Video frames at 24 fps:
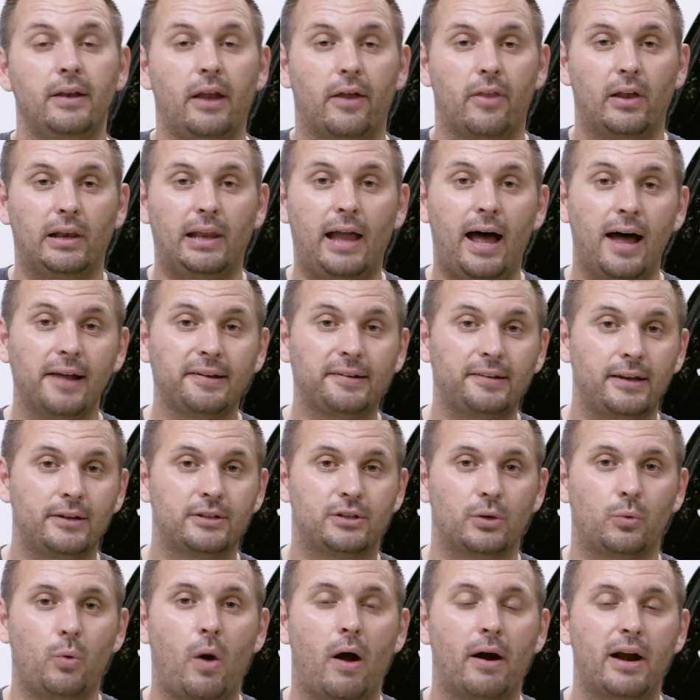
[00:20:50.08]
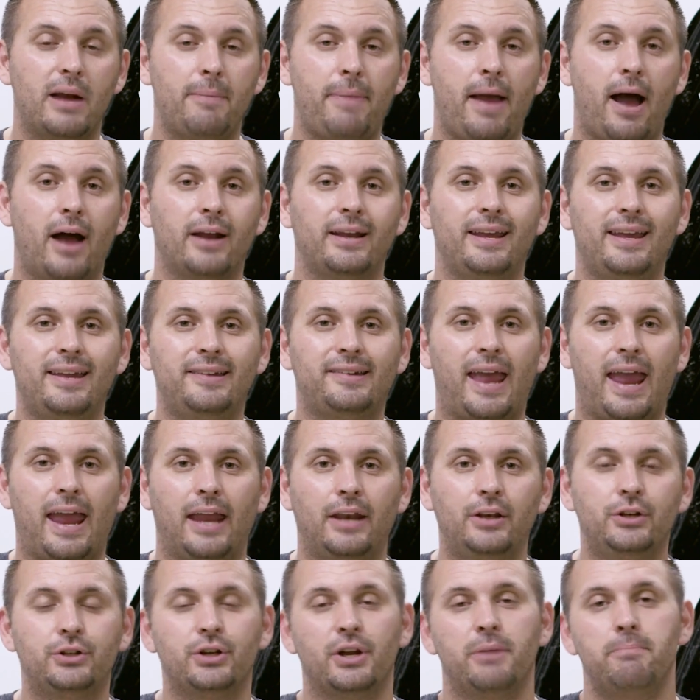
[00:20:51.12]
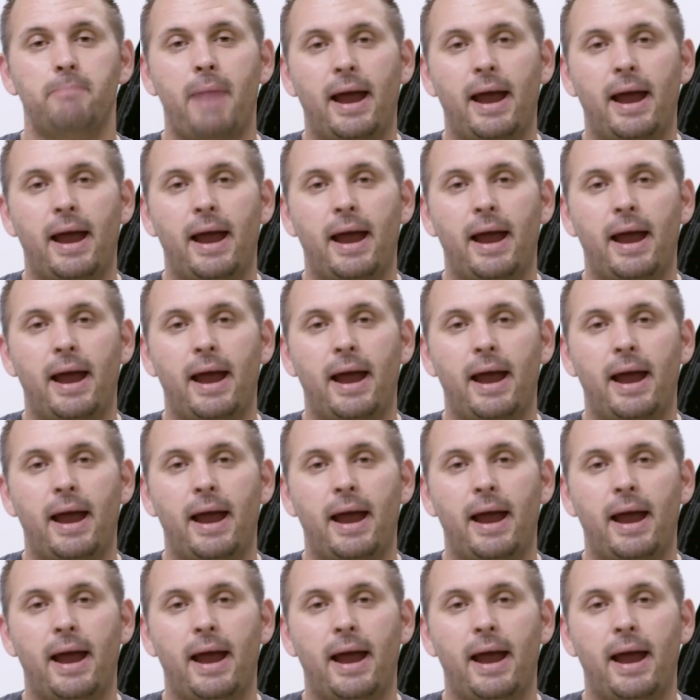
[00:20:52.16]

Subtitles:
Now, the last thing to worry about is engine